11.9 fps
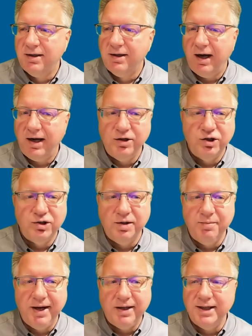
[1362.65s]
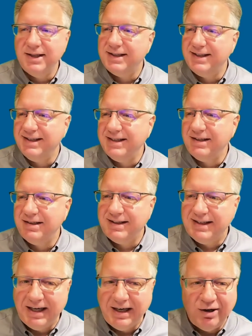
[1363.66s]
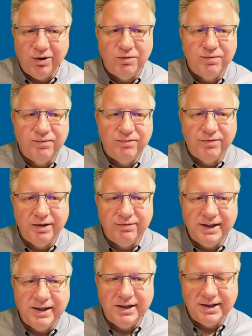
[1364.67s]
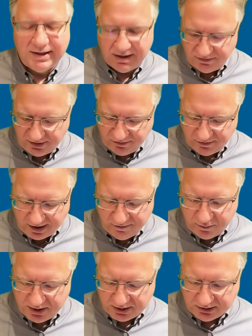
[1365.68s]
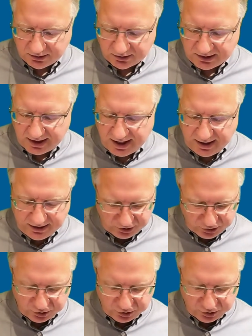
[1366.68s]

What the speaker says: I usually make these things, you know, 50, 75 pixels high is usually